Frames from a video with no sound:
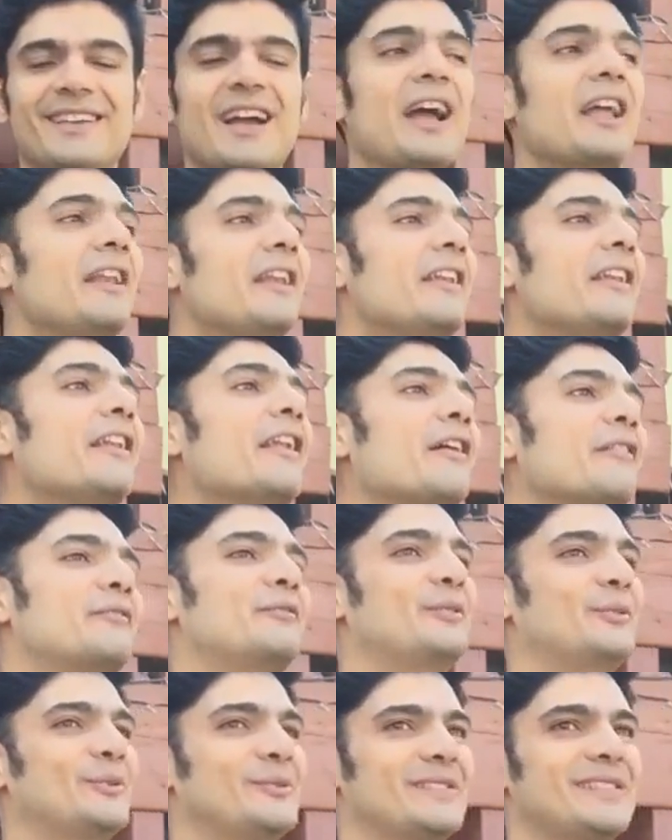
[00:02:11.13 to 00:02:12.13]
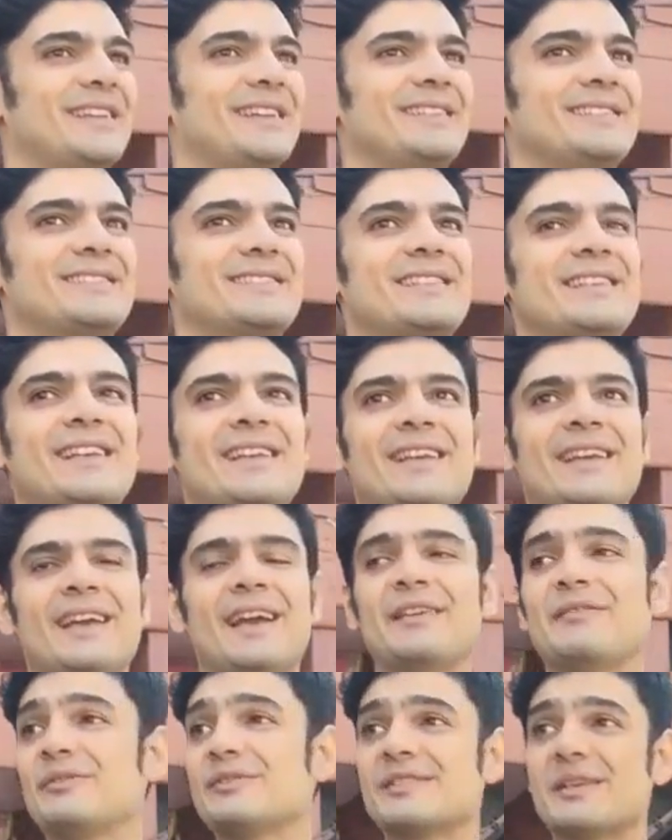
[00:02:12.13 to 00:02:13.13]
I love those nights.
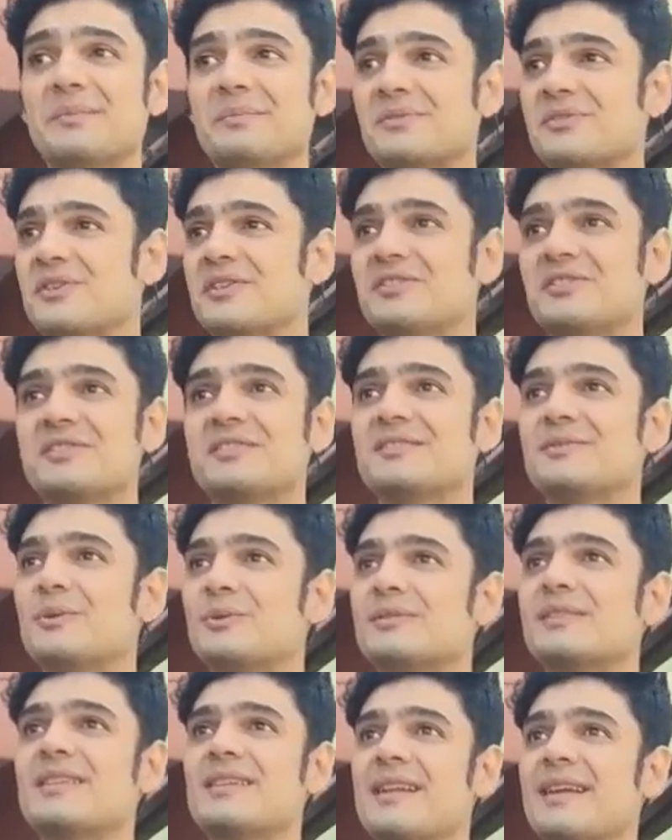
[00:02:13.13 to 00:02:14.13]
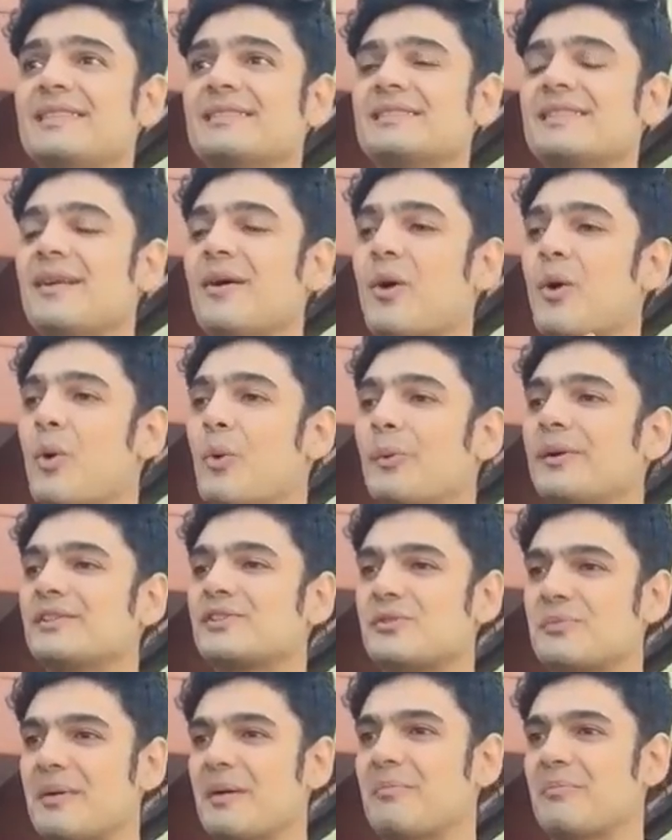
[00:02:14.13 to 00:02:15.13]
And for some strange reason, those are nights that I
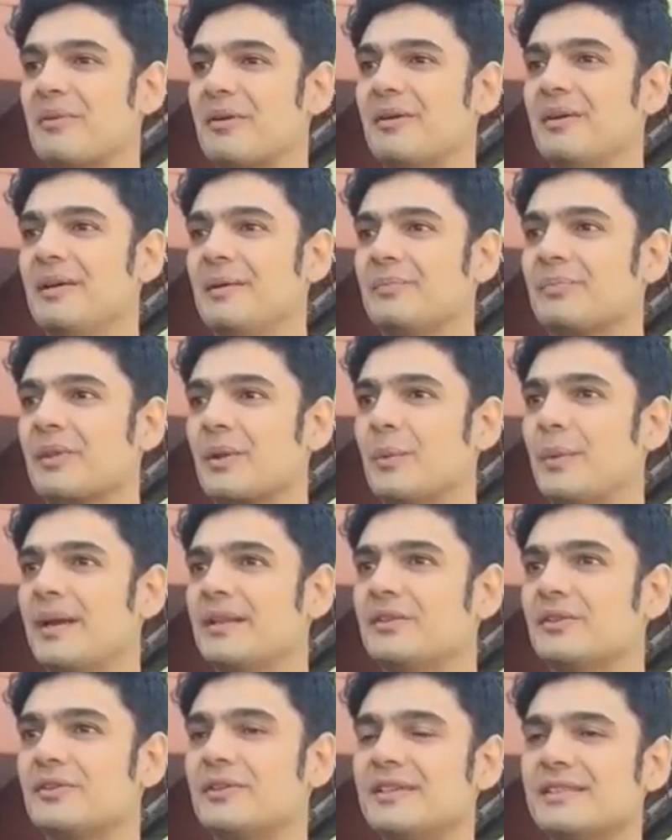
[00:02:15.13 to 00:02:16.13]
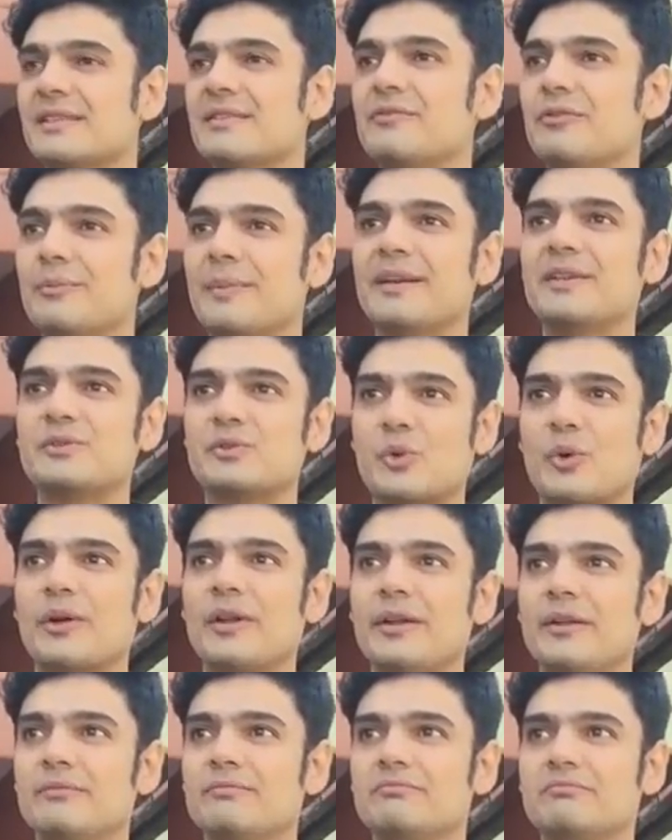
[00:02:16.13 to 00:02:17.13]
always remember, where the reason for my
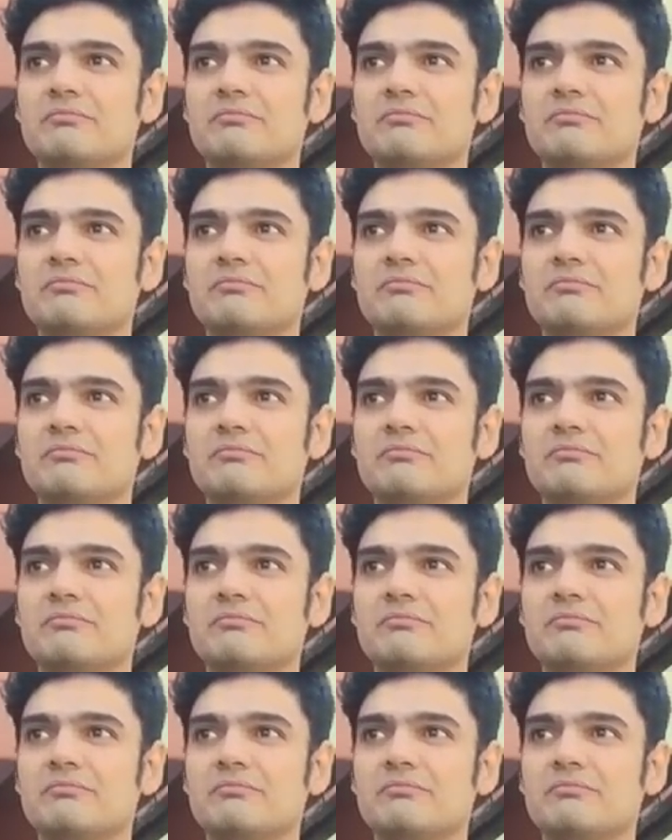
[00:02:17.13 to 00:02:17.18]
joy